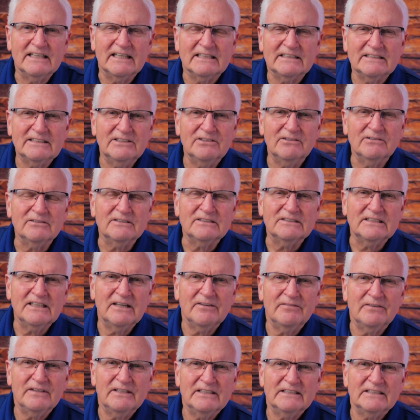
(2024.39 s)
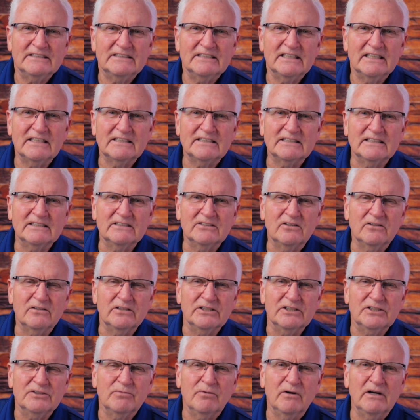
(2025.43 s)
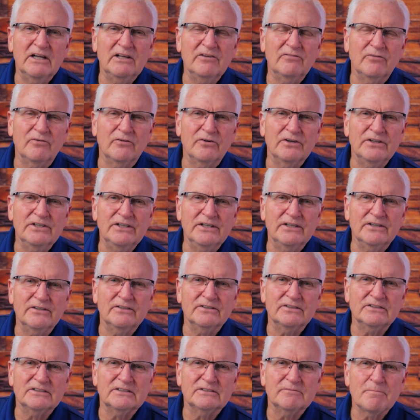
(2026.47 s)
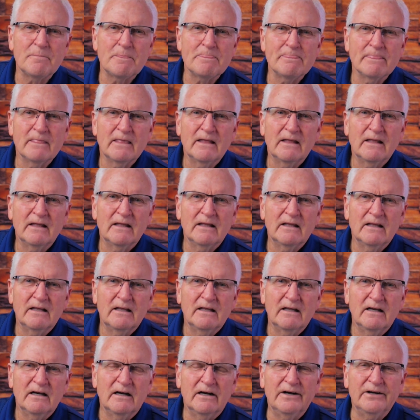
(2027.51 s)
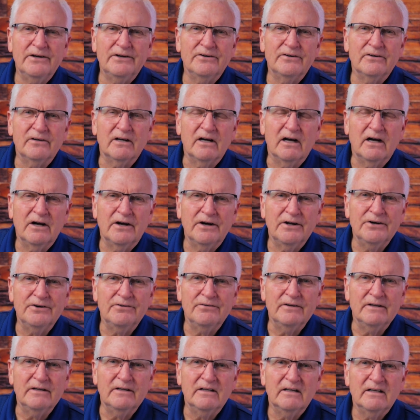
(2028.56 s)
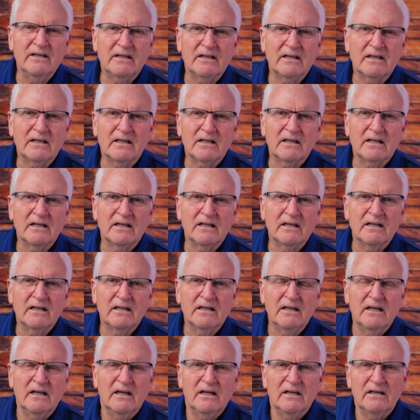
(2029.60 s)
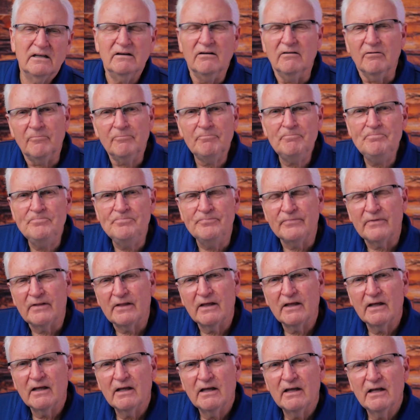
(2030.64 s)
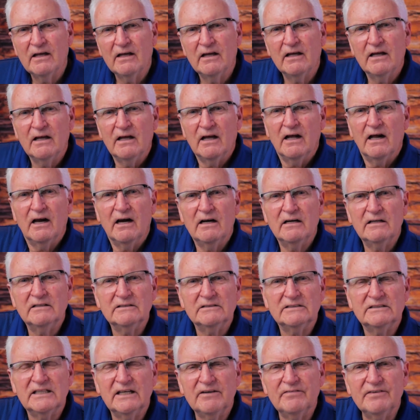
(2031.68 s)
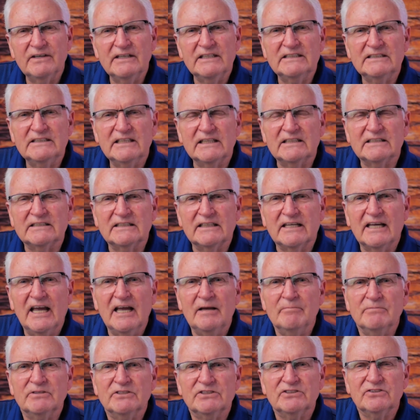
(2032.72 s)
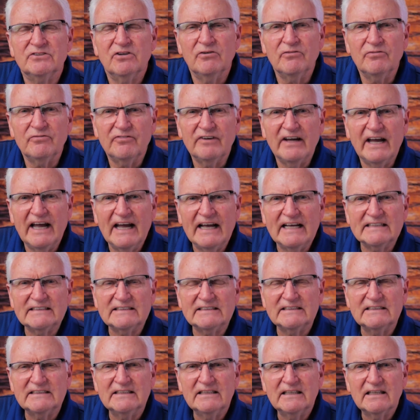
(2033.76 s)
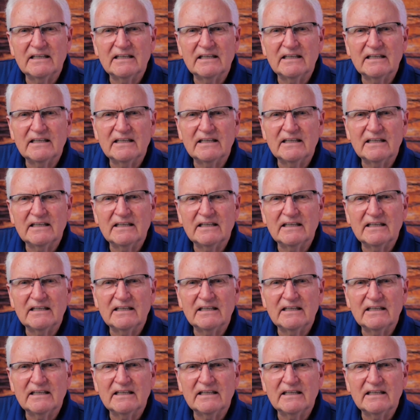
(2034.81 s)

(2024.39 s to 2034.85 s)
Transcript: You know, 76 is only 24 years under 100. You know, 76 came so fast.